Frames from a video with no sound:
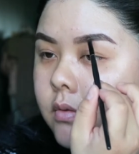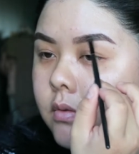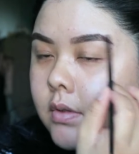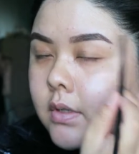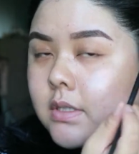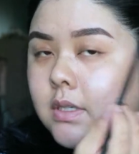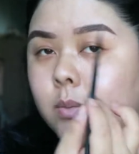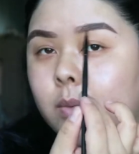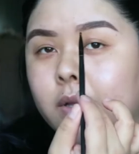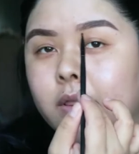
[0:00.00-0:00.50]

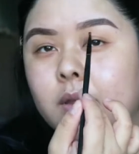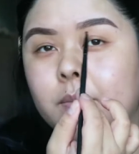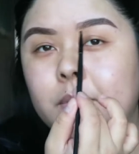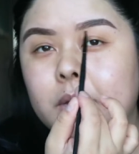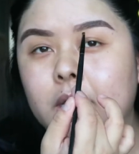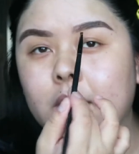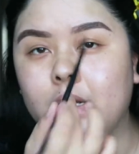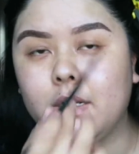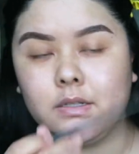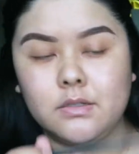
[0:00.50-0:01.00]
Because I want the
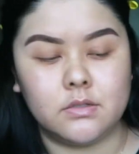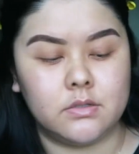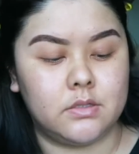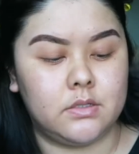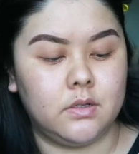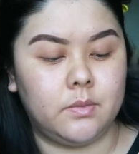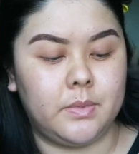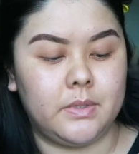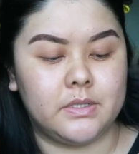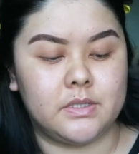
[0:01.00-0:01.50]
beginning to
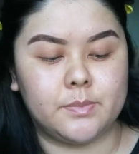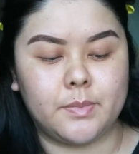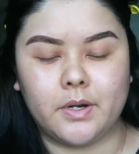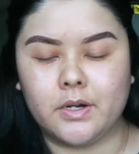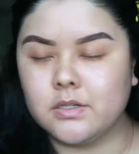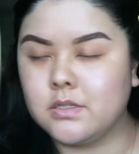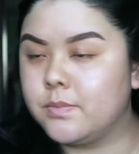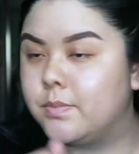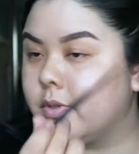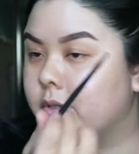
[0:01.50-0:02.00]
still be
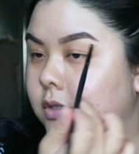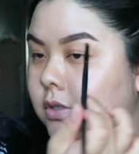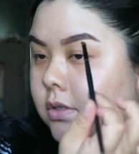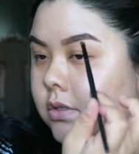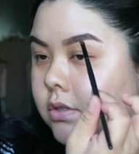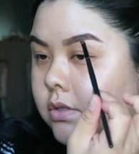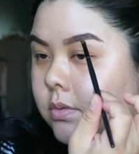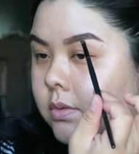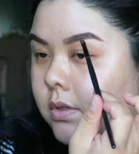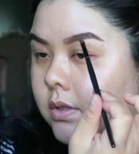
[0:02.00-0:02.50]
sparse per
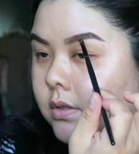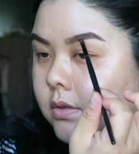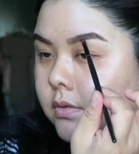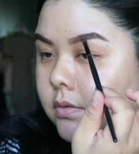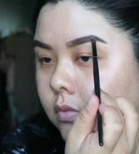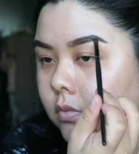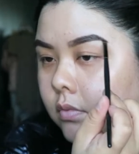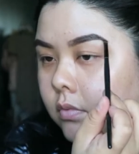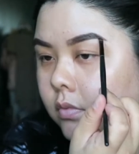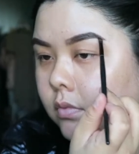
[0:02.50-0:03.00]
usual.
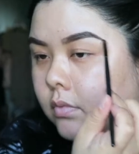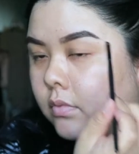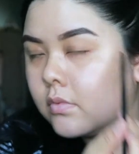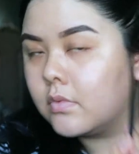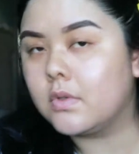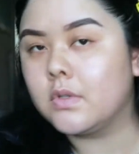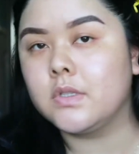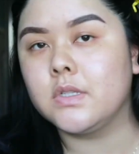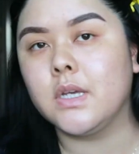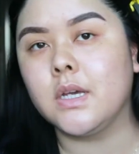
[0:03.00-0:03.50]

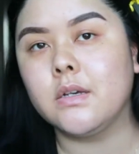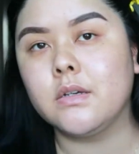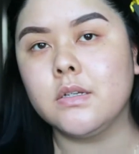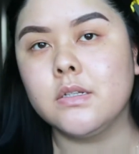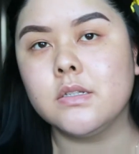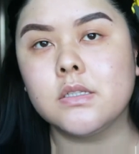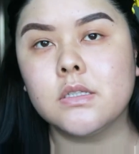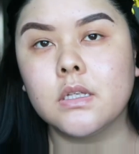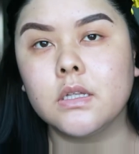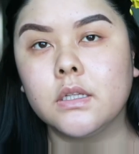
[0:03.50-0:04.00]
See how it
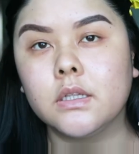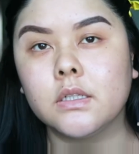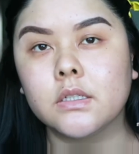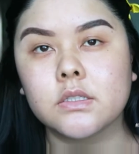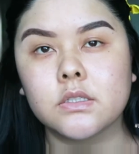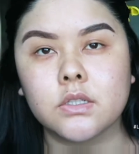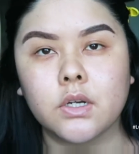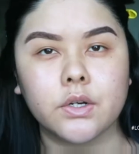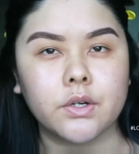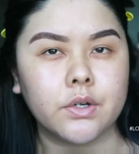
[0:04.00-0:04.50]
instantly
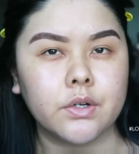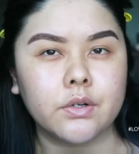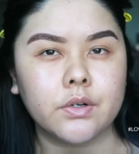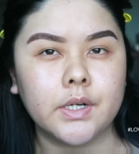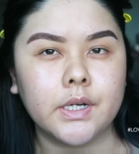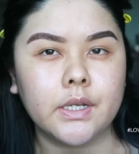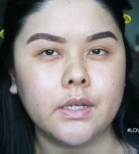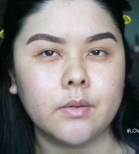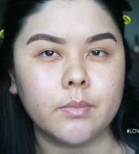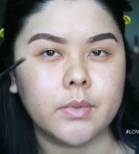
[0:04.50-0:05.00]
looks darker
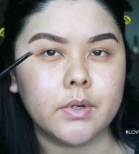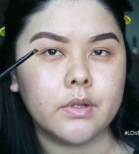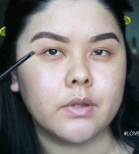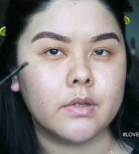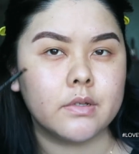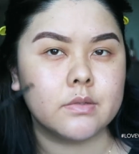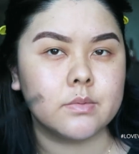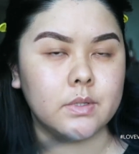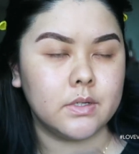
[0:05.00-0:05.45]
already compared to this